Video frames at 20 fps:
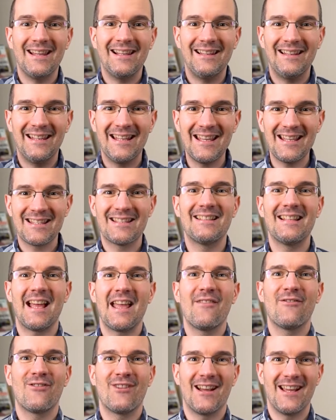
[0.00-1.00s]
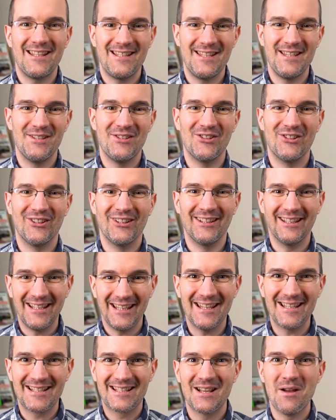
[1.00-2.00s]
let's dive right into the
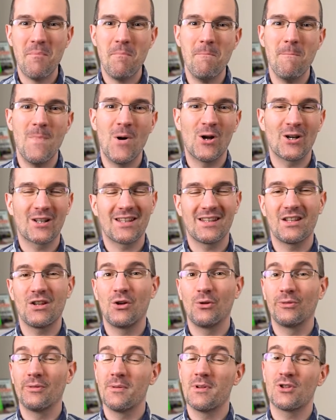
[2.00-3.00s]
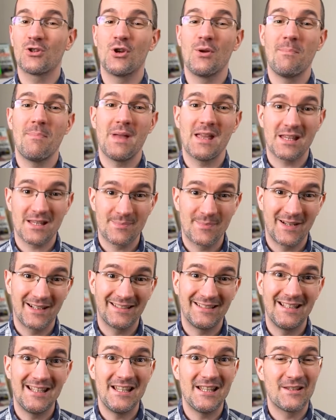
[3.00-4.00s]
list. Marketing automation best
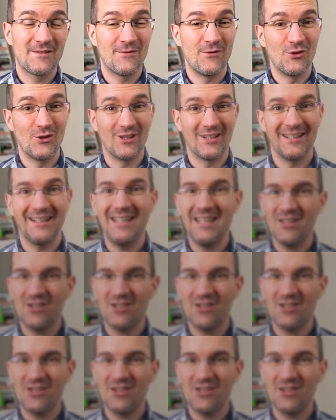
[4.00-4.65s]
practice for lead